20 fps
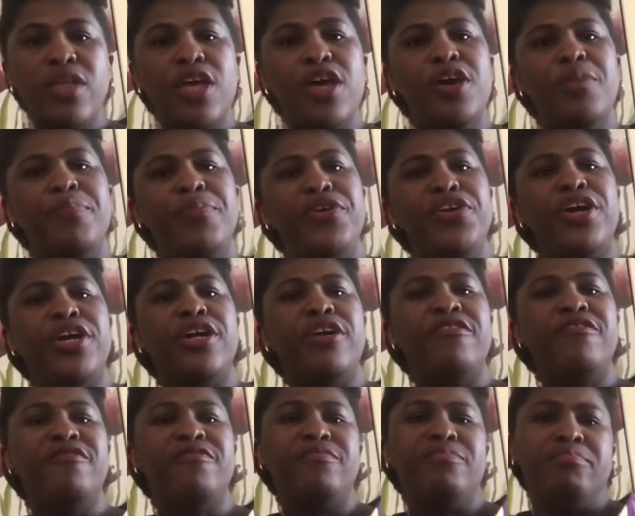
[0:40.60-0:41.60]
a period
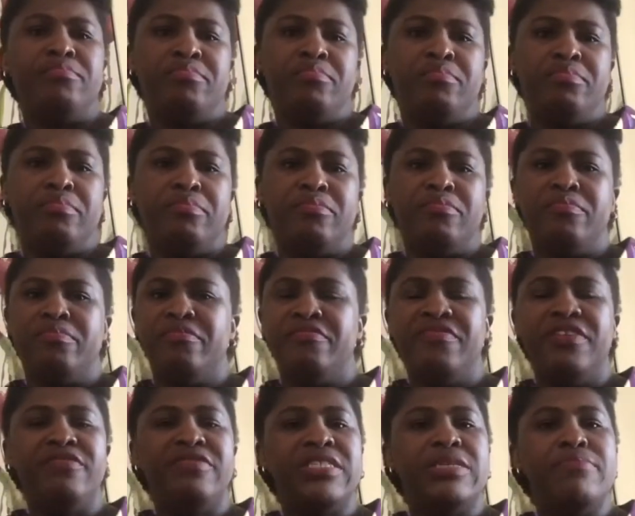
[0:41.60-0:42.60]
of
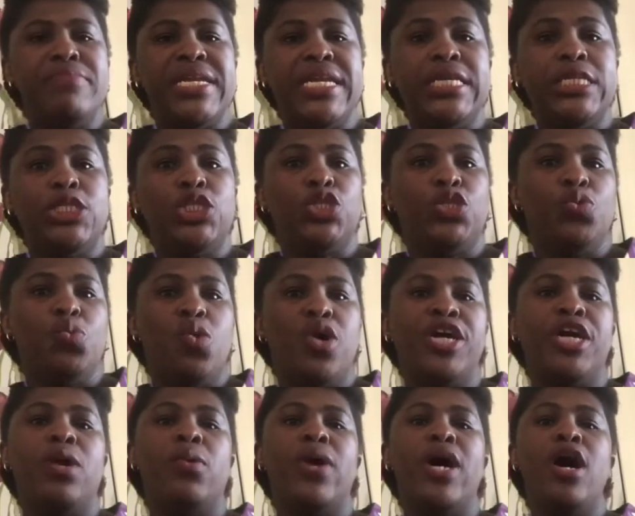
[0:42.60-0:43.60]
15 minutes to
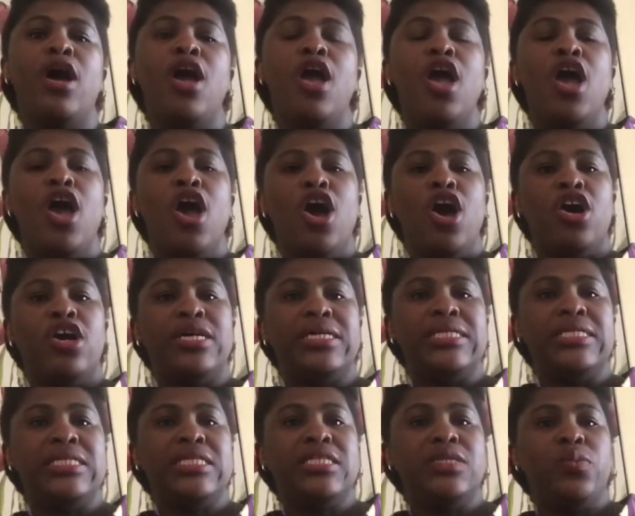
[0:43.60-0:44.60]
1 hour
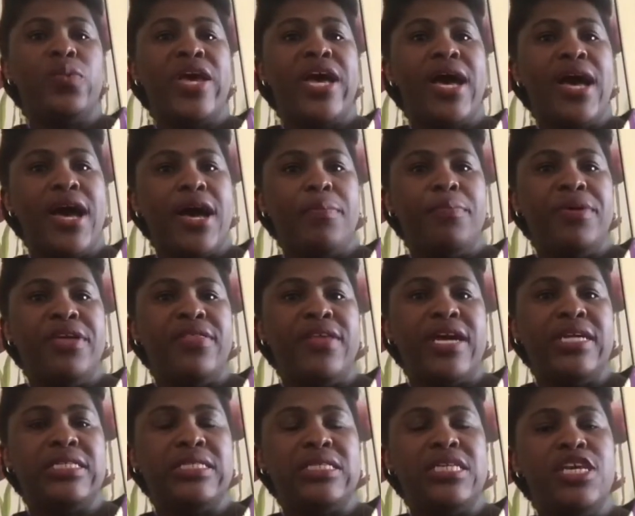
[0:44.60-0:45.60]
until we are happy
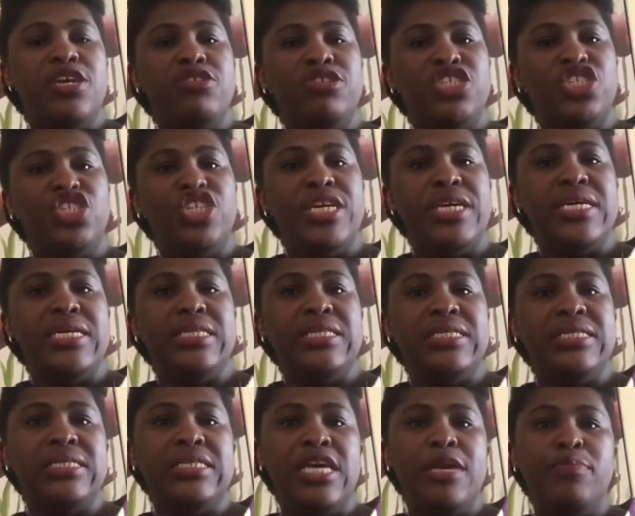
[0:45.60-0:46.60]
that he or she
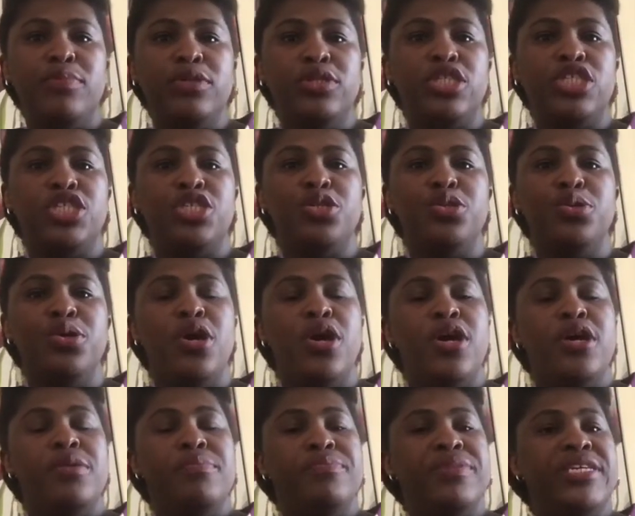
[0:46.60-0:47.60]
is stable to
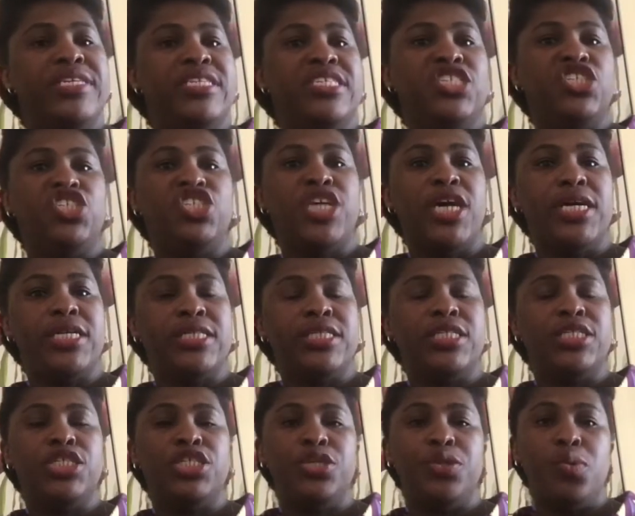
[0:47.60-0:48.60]
be
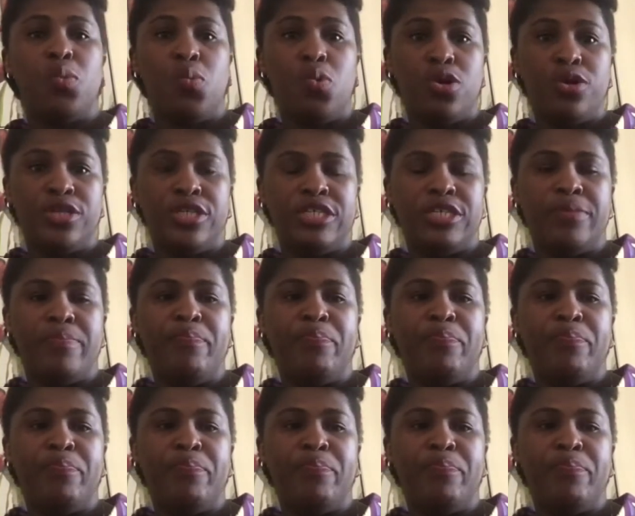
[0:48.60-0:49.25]
discharged to the ward.